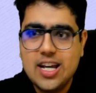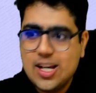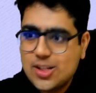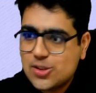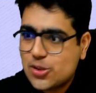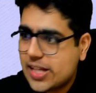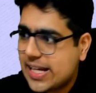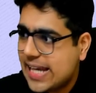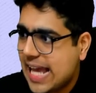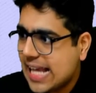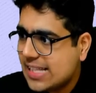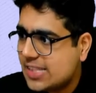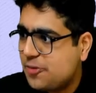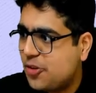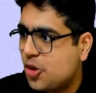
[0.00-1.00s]
So the
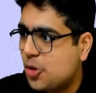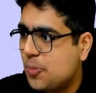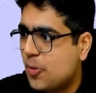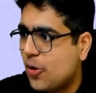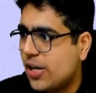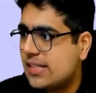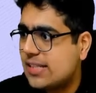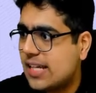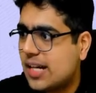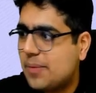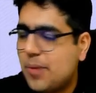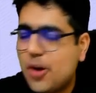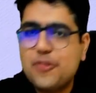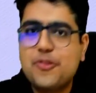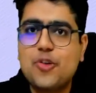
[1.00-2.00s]
next few points are
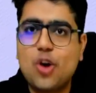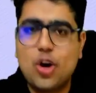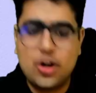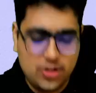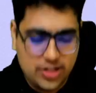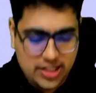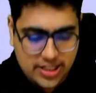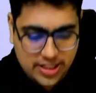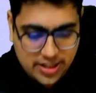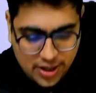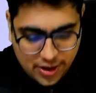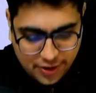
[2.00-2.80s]
about fraud only.